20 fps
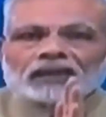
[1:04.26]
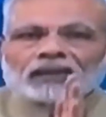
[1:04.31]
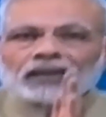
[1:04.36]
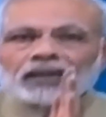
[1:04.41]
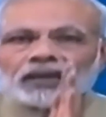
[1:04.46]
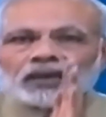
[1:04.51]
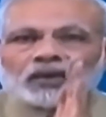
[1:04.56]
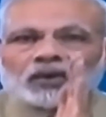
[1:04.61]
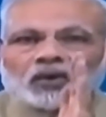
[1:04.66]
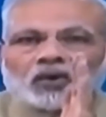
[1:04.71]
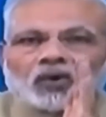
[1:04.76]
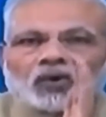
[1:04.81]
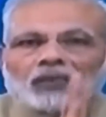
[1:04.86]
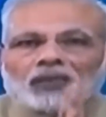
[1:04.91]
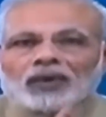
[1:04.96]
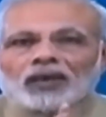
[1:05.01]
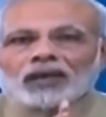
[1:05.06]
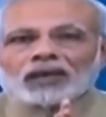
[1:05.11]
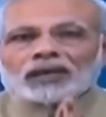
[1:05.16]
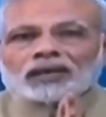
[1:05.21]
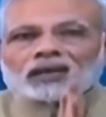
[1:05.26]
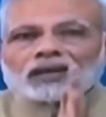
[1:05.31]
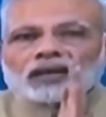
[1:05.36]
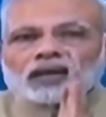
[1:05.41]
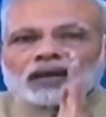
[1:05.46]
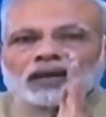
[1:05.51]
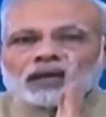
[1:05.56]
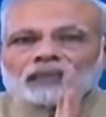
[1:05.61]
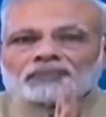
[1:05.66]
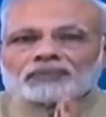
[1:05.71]
in the global
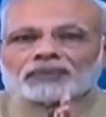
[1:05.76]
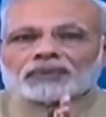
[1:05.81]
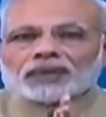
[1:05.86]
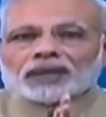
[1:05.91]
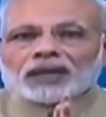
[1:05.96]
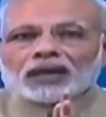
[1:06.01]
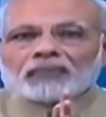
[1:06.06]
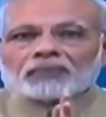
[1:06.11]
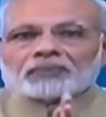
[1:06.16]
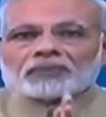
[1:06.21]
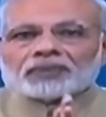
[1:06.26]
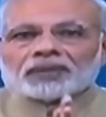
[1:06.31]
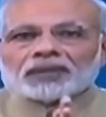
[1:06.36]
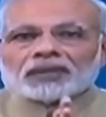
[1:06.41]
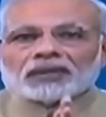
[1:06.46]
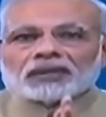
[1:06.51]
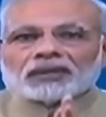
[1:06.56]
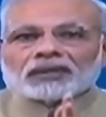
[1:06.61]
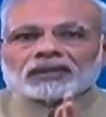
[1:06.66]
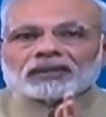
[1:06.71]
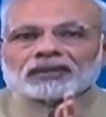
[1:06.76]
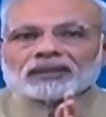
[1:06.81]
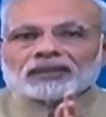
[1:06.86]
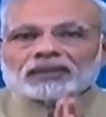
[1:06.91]
corruption